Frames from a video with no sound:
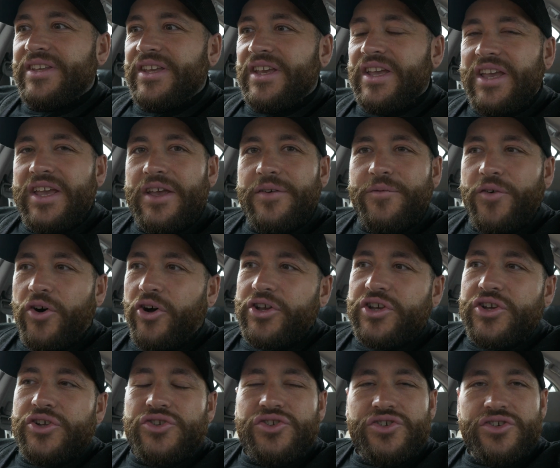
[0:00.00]
if I
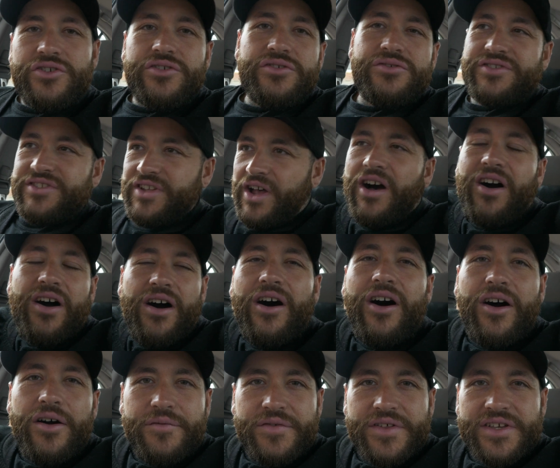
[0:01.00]
can use the
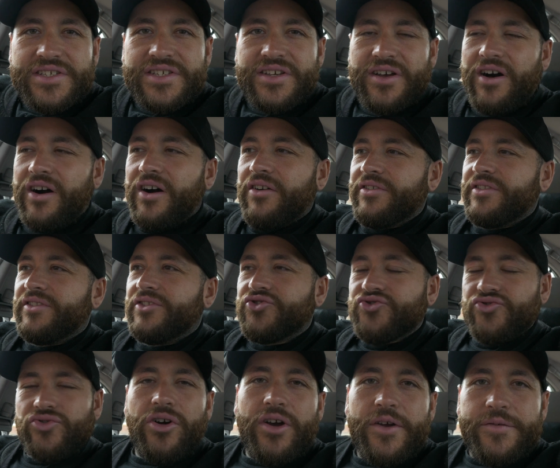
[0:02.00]
heart of this car and the
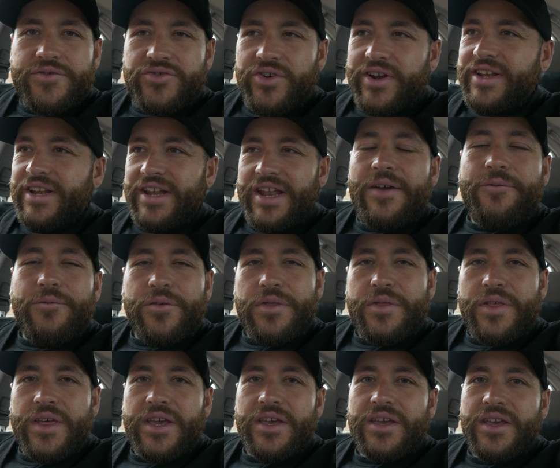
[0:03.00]
drivetrain and
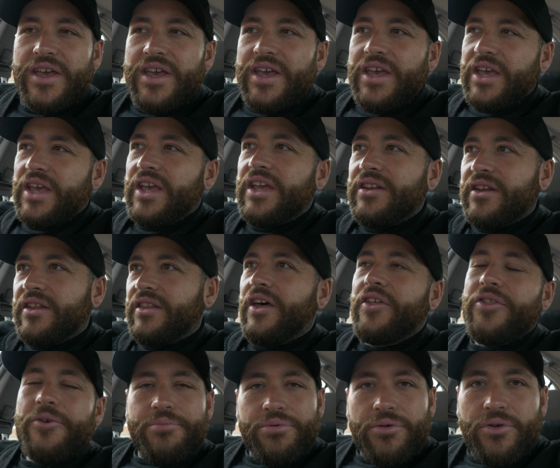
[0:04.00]
everything in
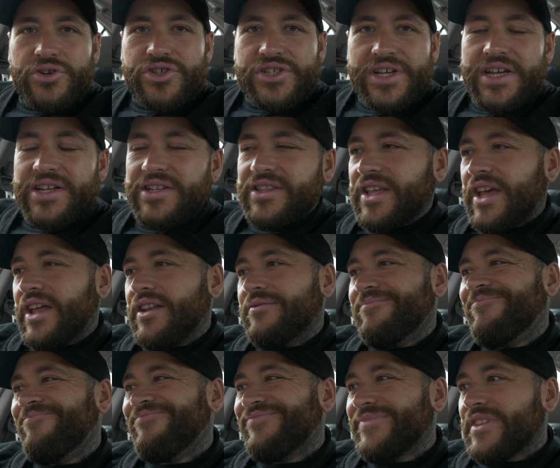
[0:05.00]
another project,
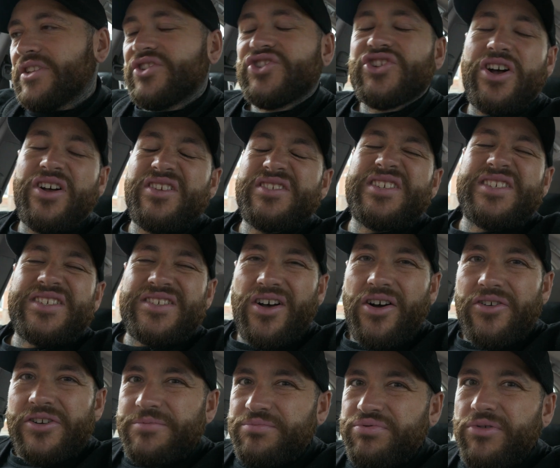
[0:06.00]
then chances
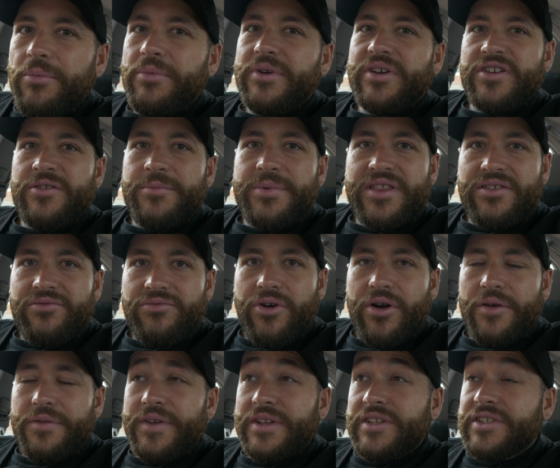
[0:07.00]
are it's probably going to be the
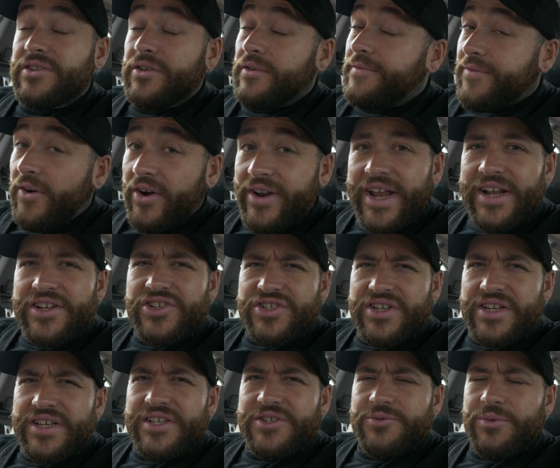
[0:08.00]
right thing to do
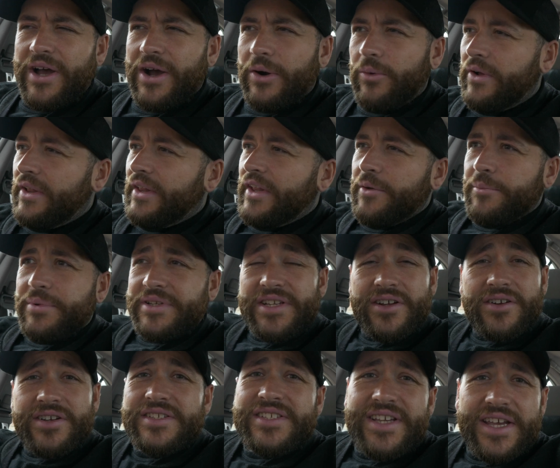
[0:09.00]
financially as well, because
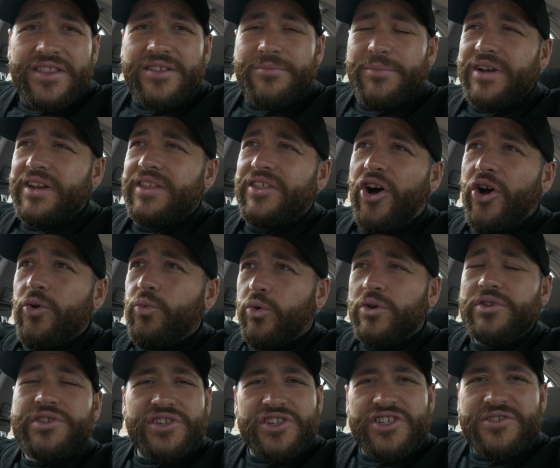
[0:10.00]
I can take the money that I
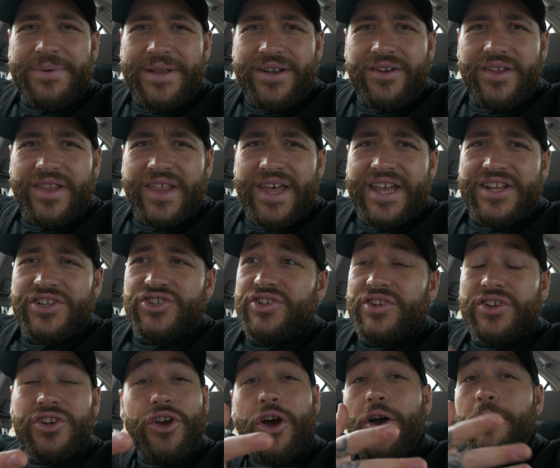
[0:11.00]
was going to spend on that
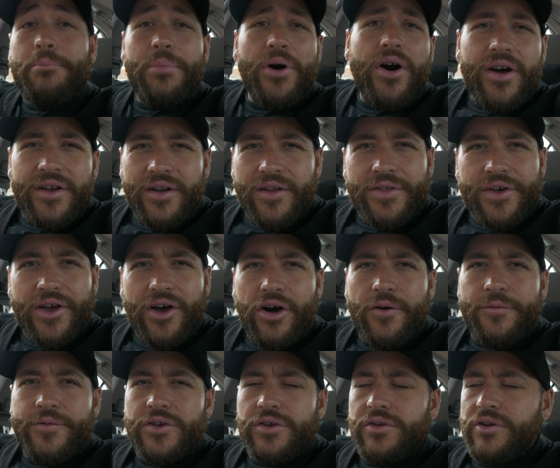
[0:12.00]
engine and go and buy another car
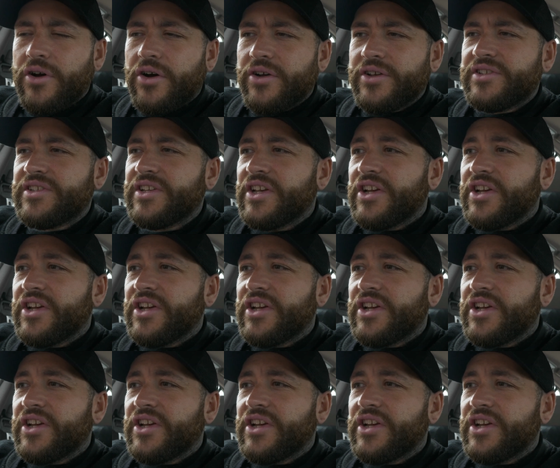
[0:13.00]
for you guys